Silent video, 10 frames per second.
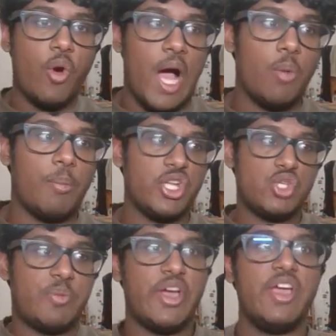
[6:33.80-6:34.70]
how much,
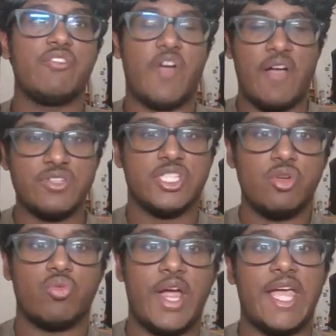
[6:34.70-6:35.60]
but for every
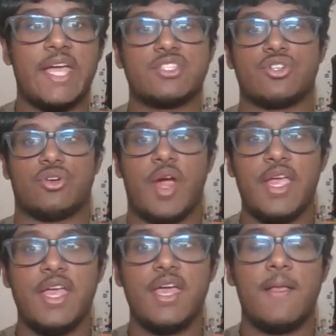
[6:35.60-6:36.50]
single right answer,
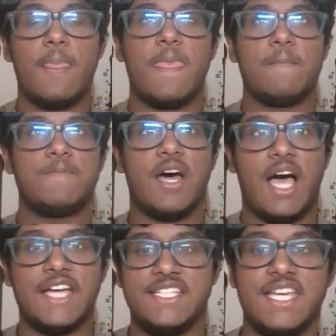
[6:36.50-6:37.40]
right? The
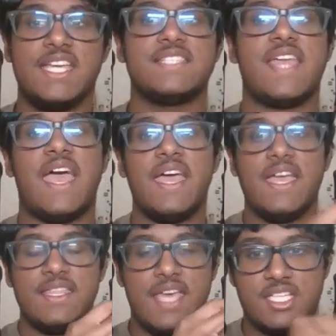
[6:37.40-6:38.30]
idea is that
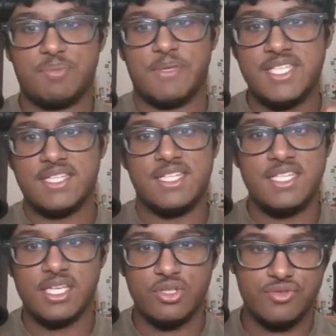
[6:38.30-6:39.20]
explicit
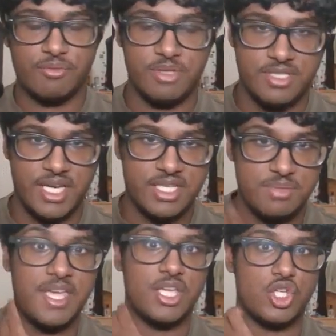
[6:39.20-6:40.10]
details from the text
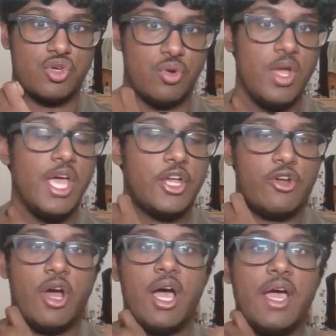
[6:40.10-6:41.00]
make it true. You
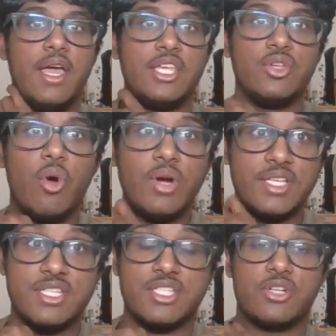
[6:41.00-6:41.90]
don't
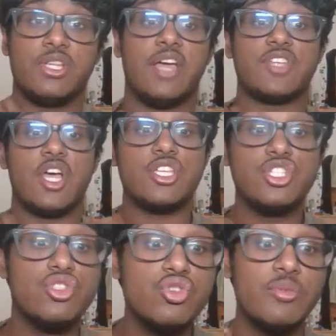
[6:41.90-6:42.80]
necessarily have to
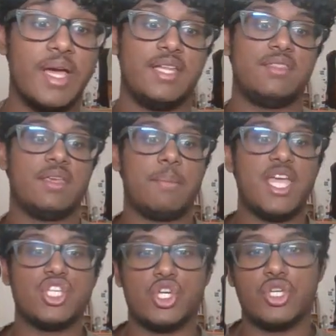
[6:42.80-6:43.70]
assume anything
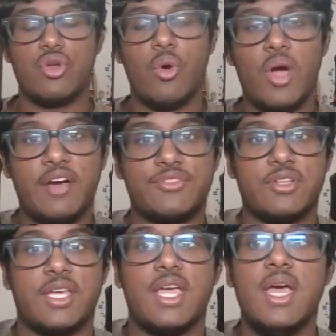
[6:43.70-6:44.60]
major. You don't have to
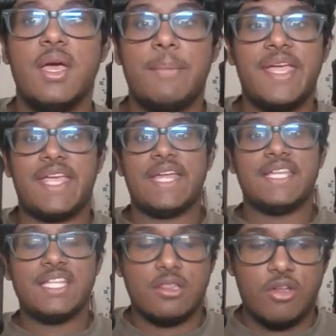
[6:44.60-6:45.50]
like make
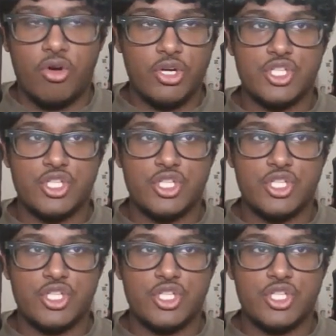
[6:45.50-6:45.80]
any large